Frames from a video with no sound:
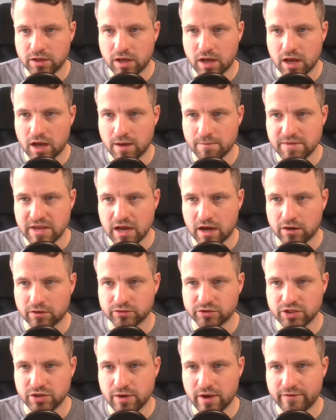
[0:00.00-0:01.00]
Uh,
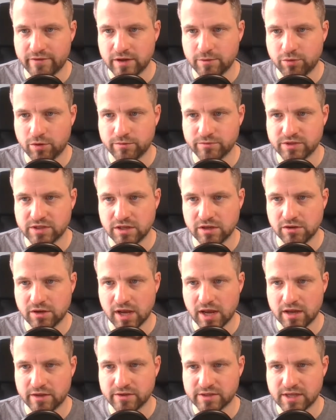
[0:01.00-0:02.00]
Mihal, do you have any problems in the
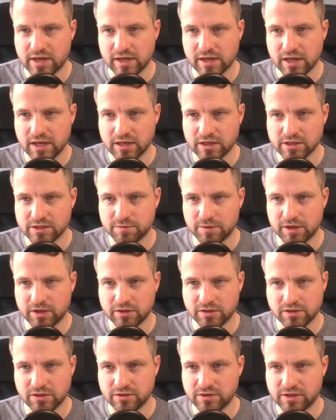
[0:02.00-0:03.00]
UK understanding English
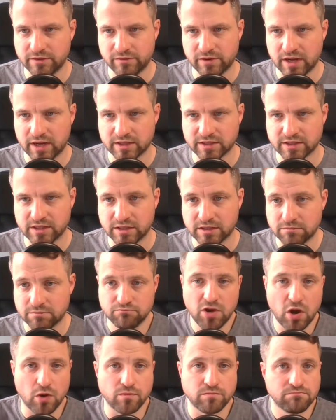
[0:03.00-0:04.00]
speakers use different accents?
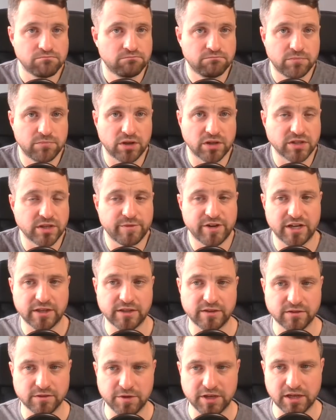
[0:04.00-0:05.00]
No, because I'm a
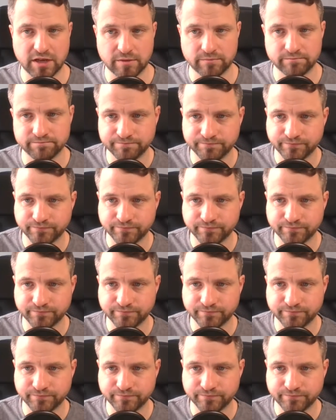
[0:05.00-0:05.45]
native speaker.